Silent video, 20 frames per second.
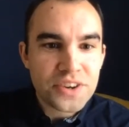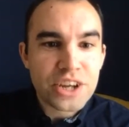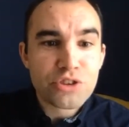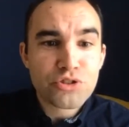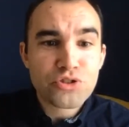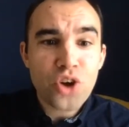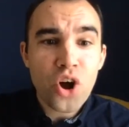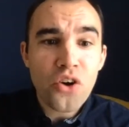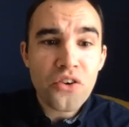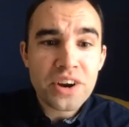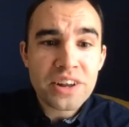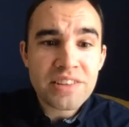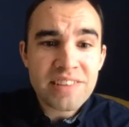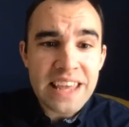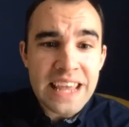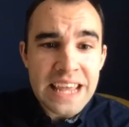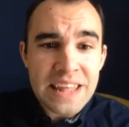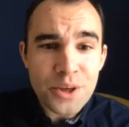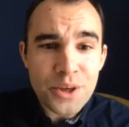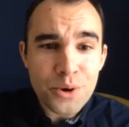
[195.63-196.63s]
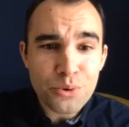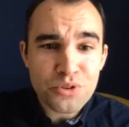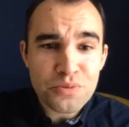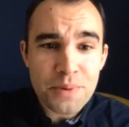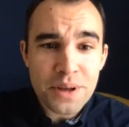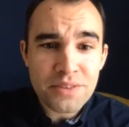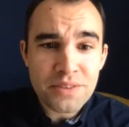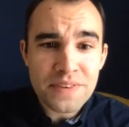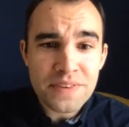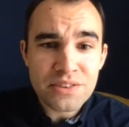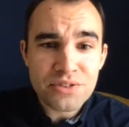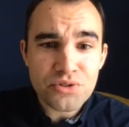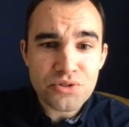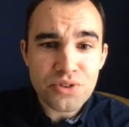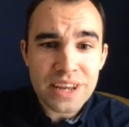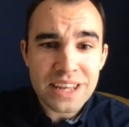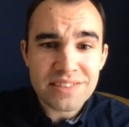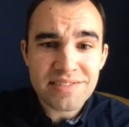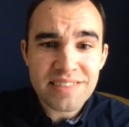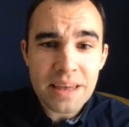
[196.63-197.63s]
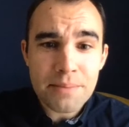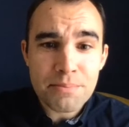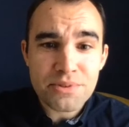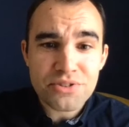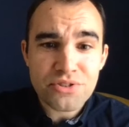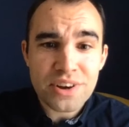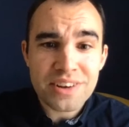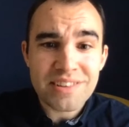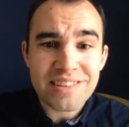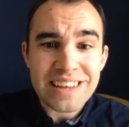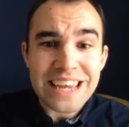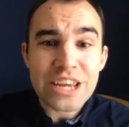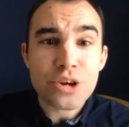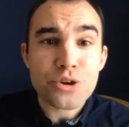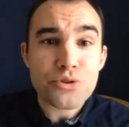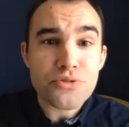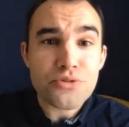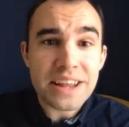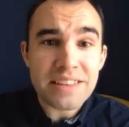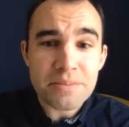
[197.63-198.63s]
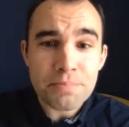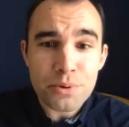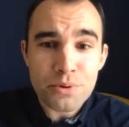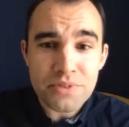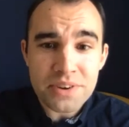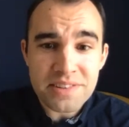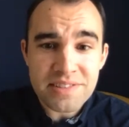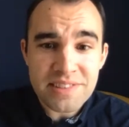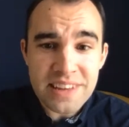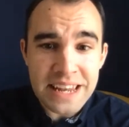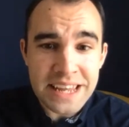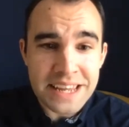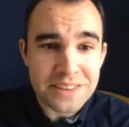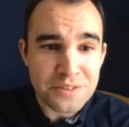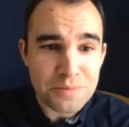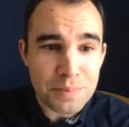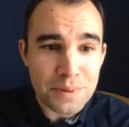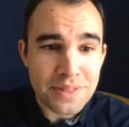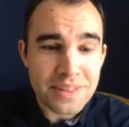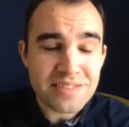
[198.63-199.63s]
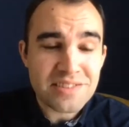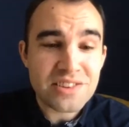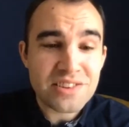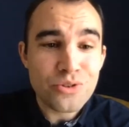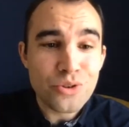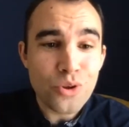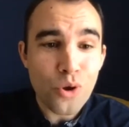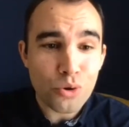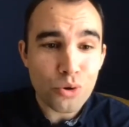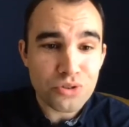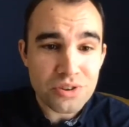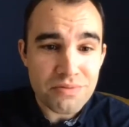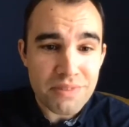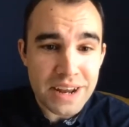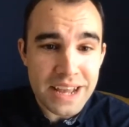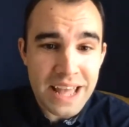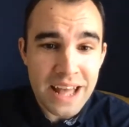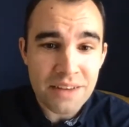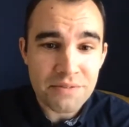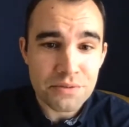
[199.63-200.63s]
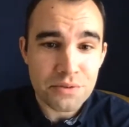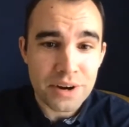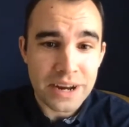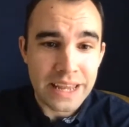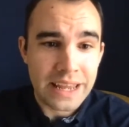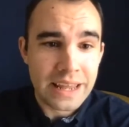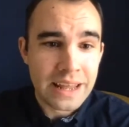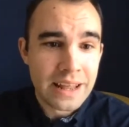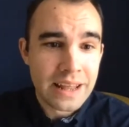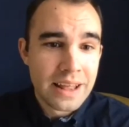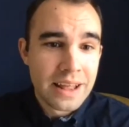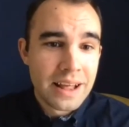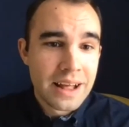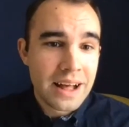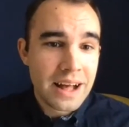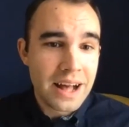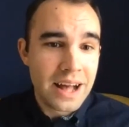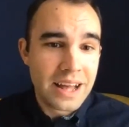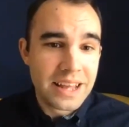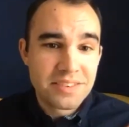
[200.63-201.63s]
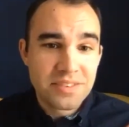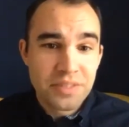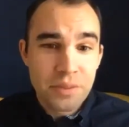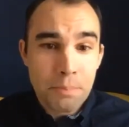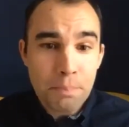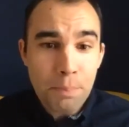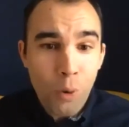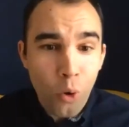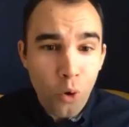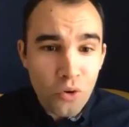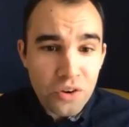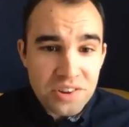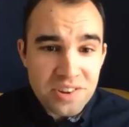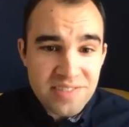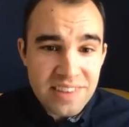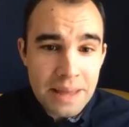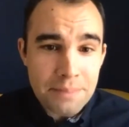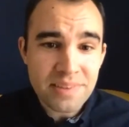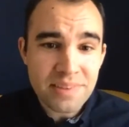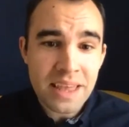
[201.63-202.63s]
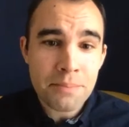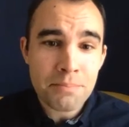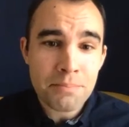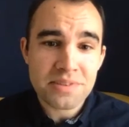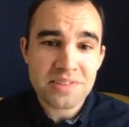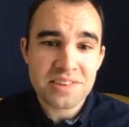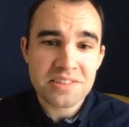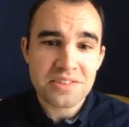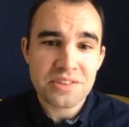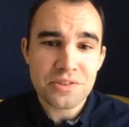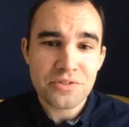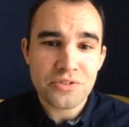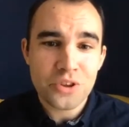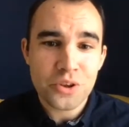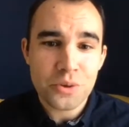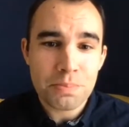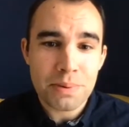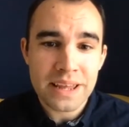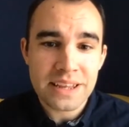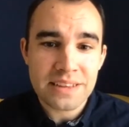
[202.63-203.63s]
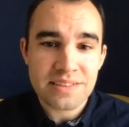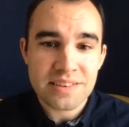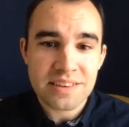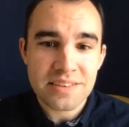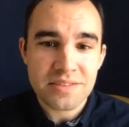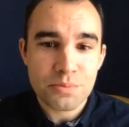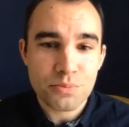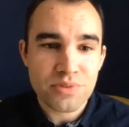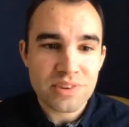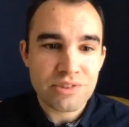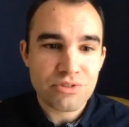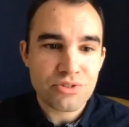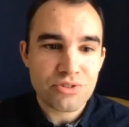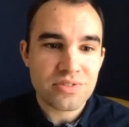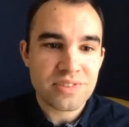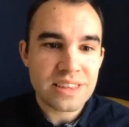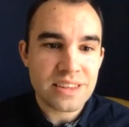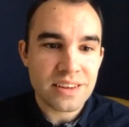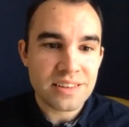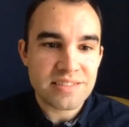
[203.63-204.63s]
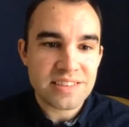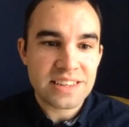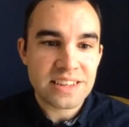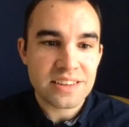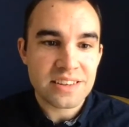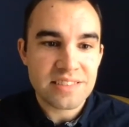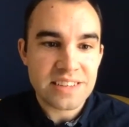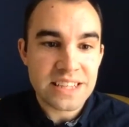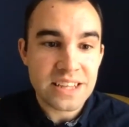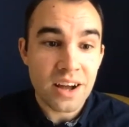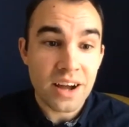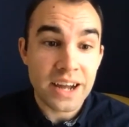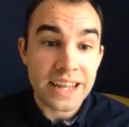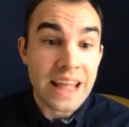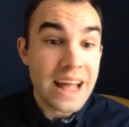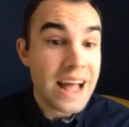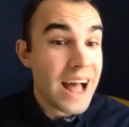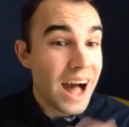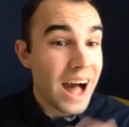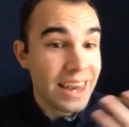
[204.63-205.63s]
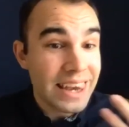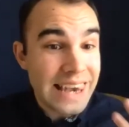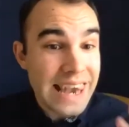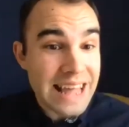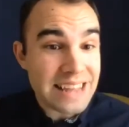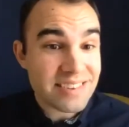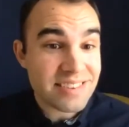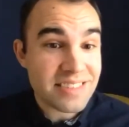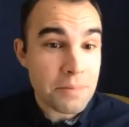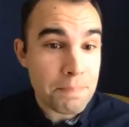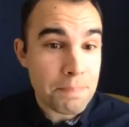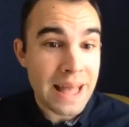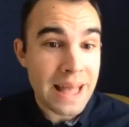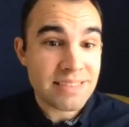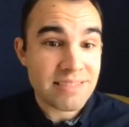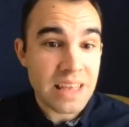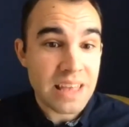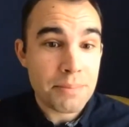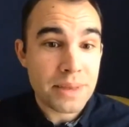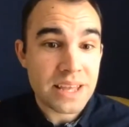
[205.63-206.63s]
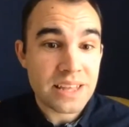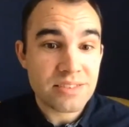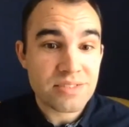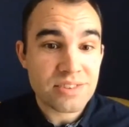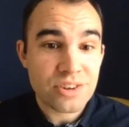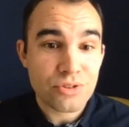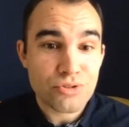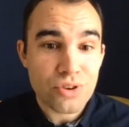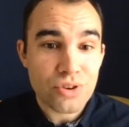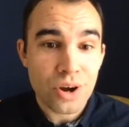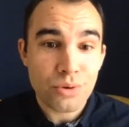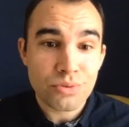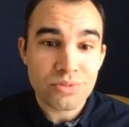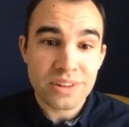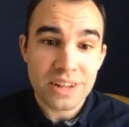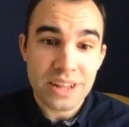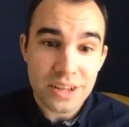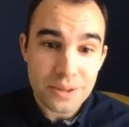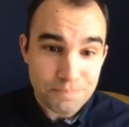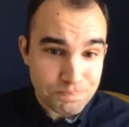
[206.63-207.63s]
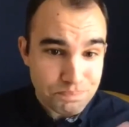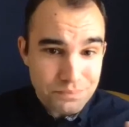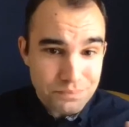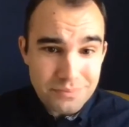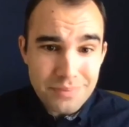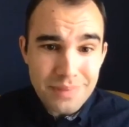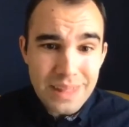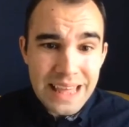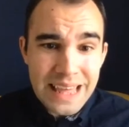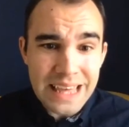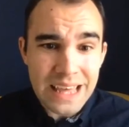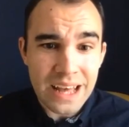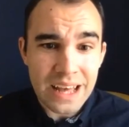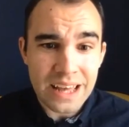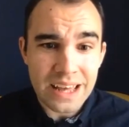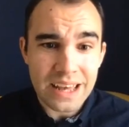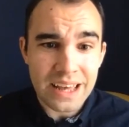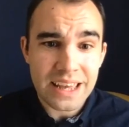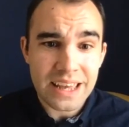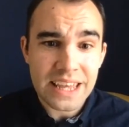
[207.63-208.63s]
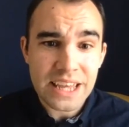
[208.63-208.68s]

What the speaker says: torrid year, the automotive industry has demonstrated incredible resilience, but this is not a recovery. It's the poorest September since the two-plate system was introduced in 1999. Unless the pandemic is controlled and the